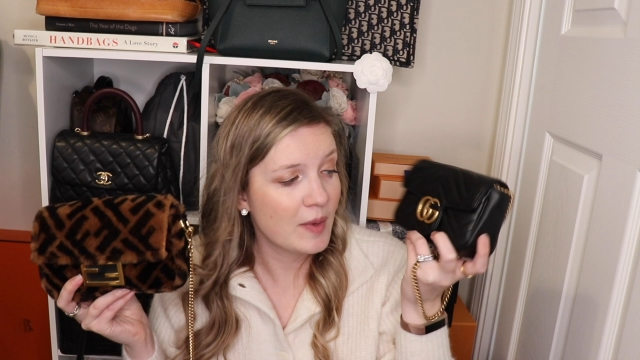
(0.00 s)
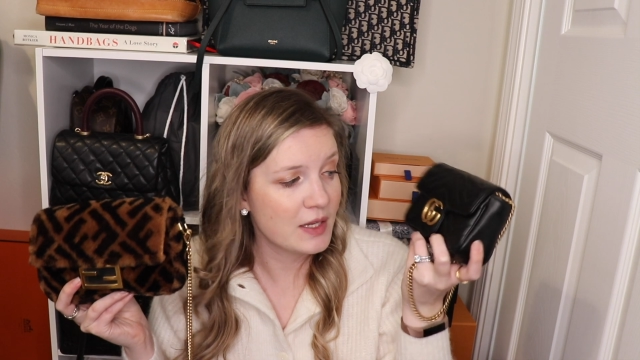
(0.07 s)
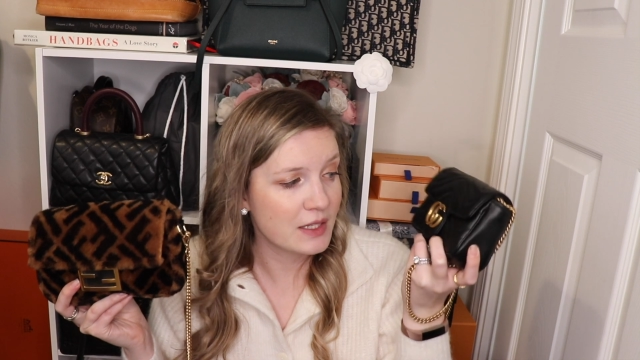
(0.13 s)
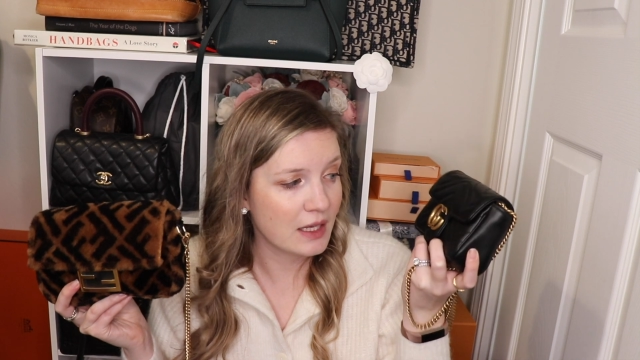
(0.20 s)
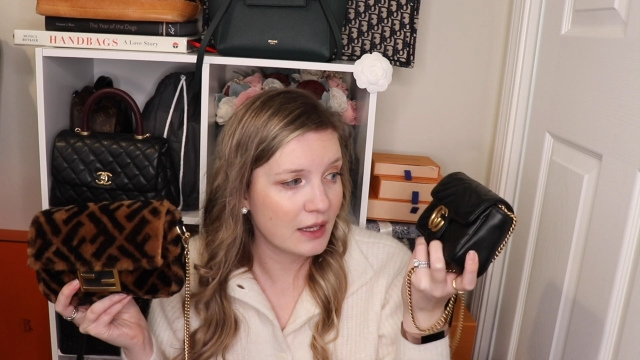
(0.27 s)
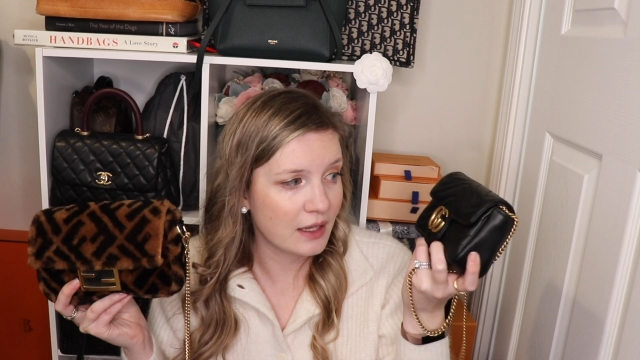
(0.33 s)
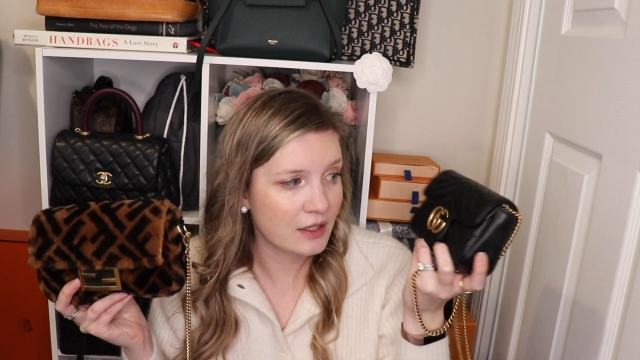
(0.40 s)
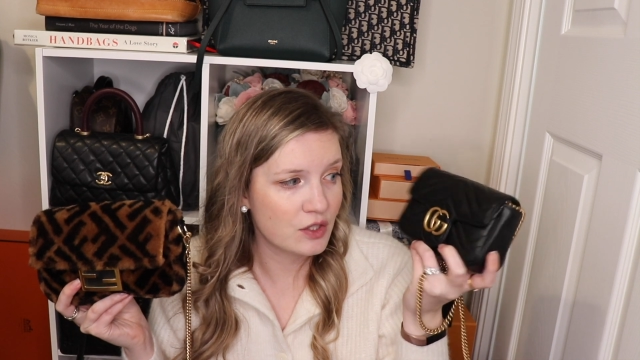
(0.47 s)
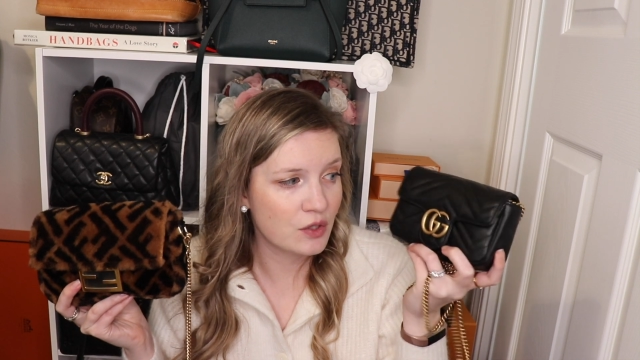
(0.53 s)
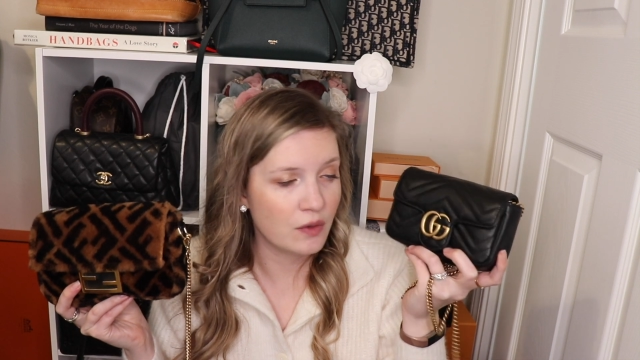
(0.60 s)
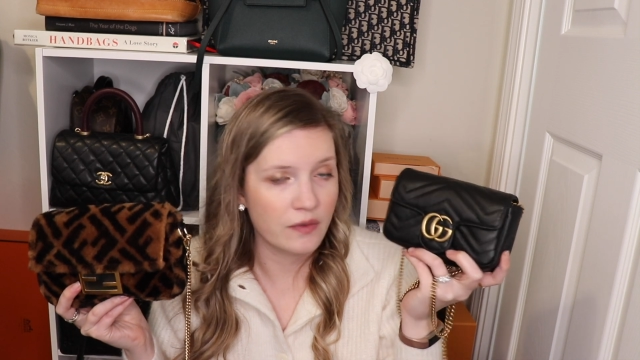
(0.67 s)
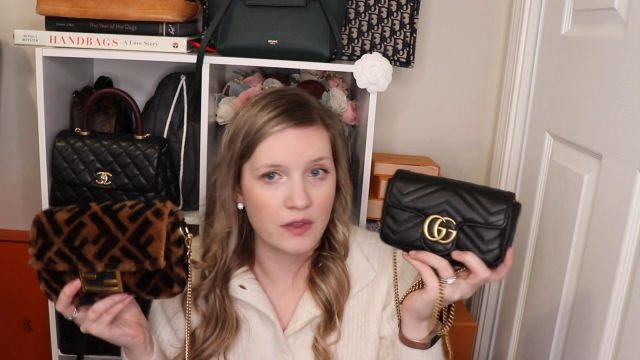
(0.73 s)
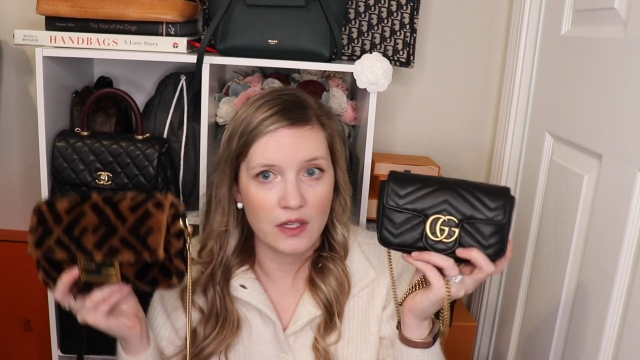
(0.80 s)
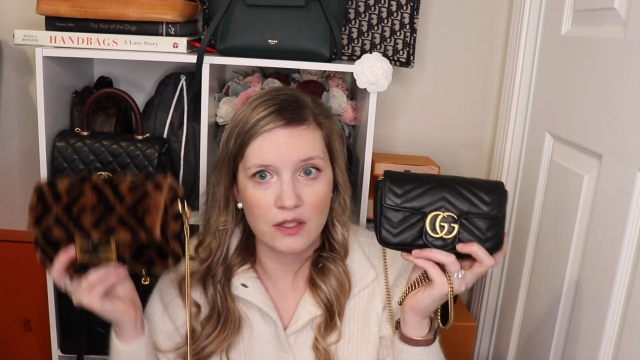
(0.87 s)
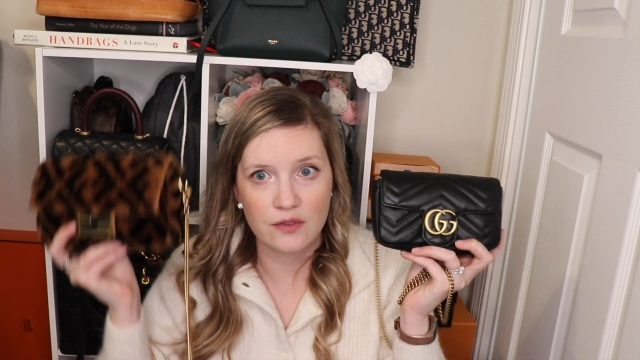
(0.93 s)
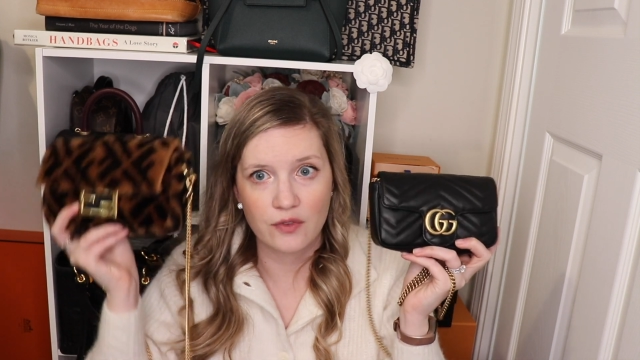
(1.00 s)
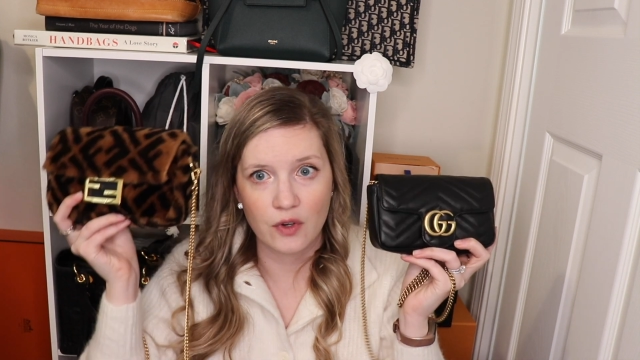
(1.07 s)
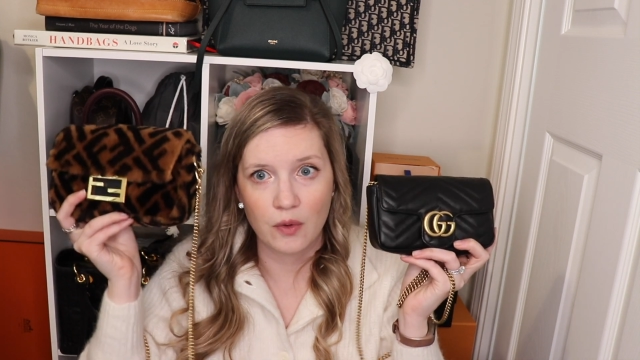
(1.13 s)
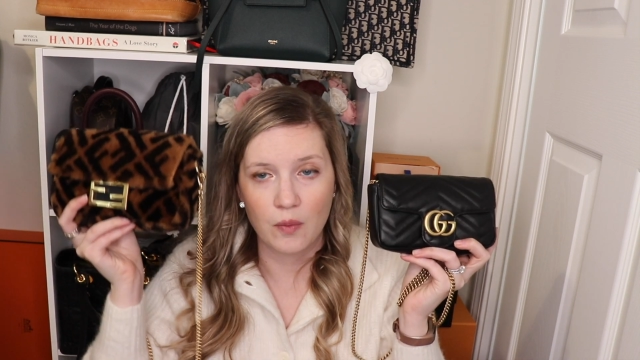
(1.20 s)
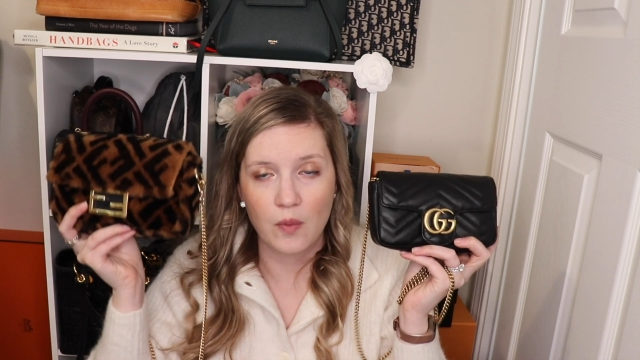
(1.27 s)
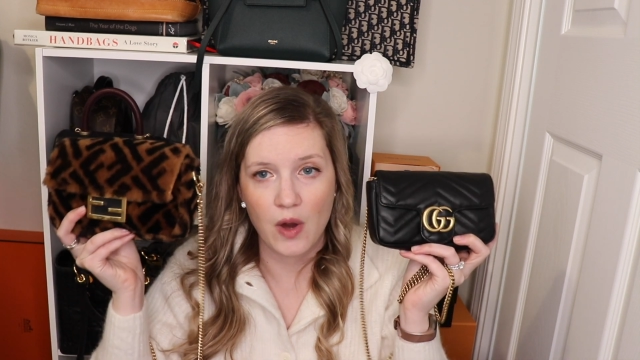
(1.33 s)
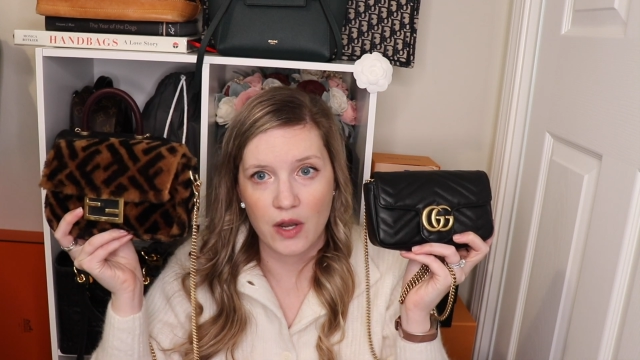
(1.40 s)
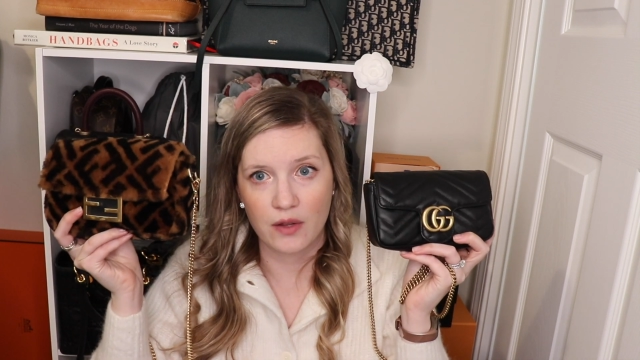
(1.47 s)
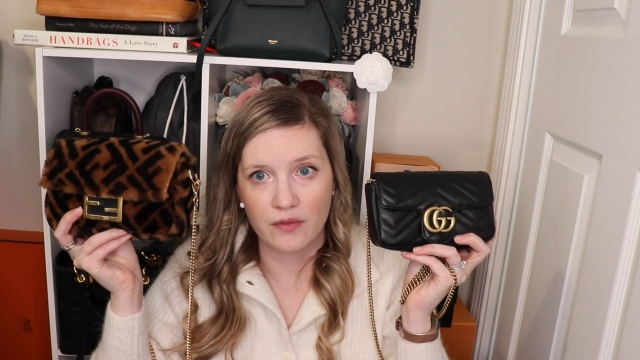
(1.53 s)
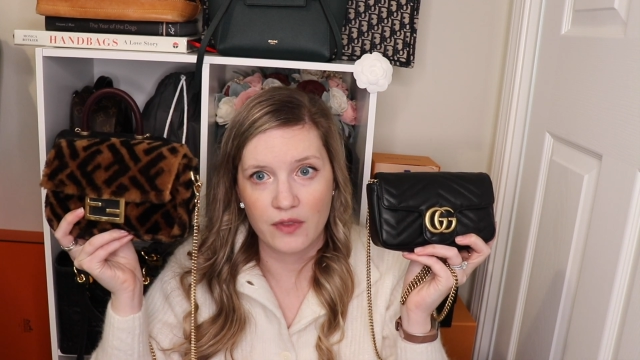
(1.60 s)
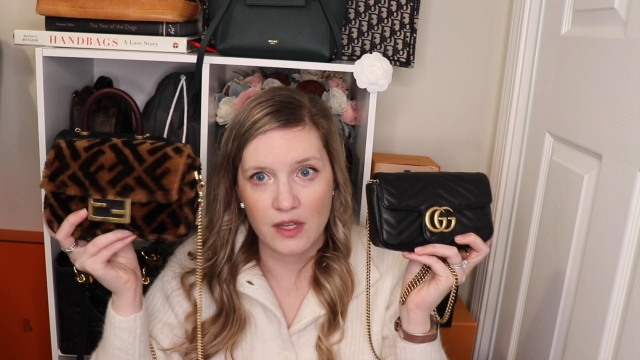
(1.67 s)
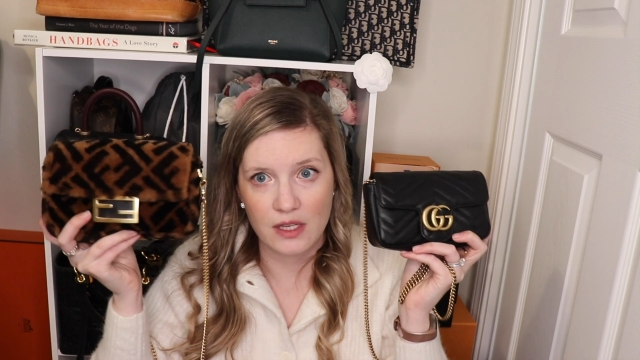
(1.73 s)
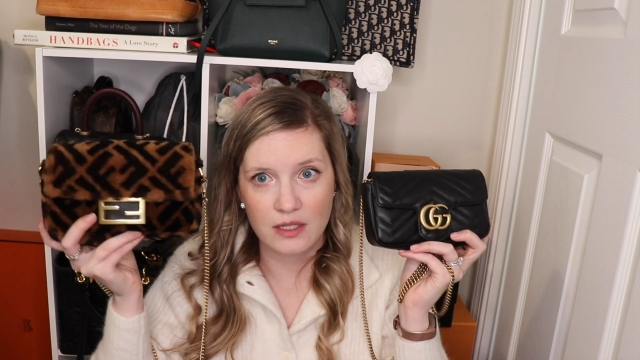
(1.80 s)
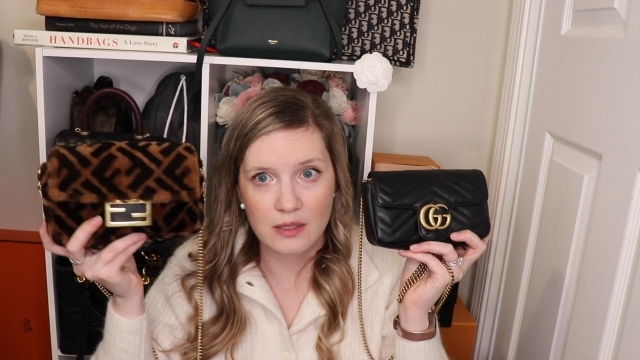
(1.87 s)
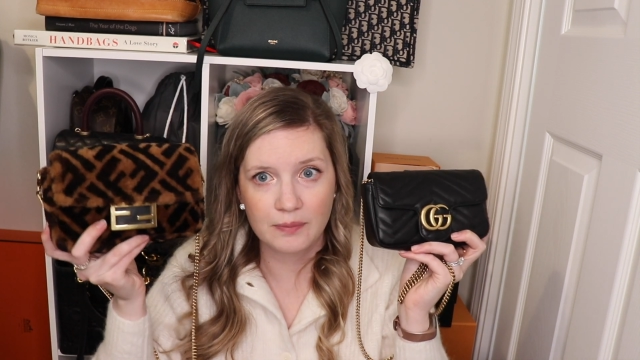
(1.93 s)
Basically get like two of these for one of
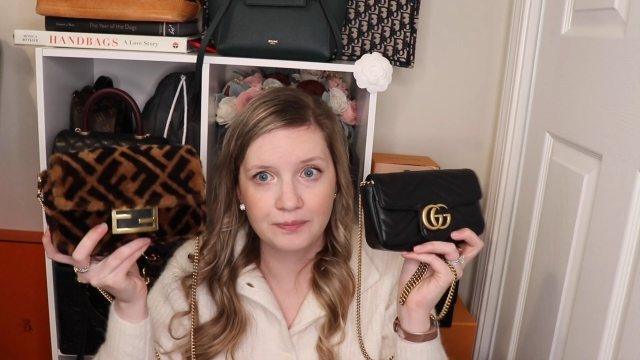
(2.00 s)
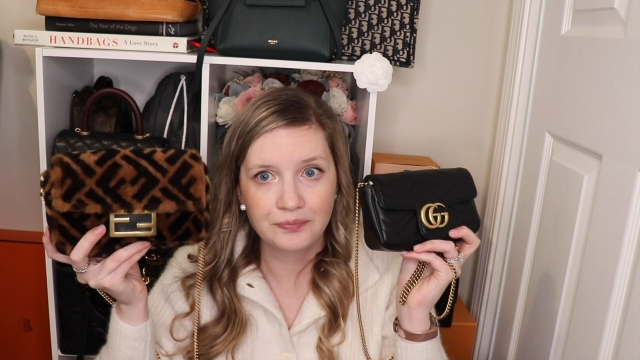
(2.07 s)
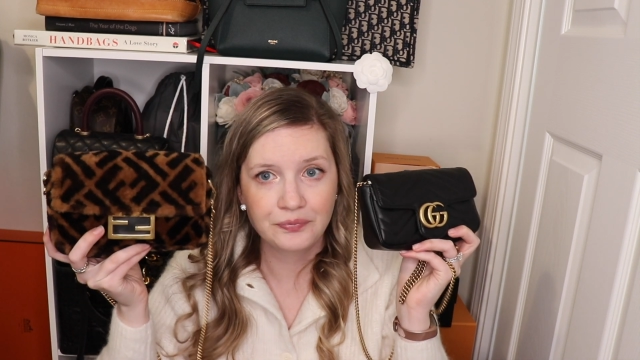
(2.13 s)
these.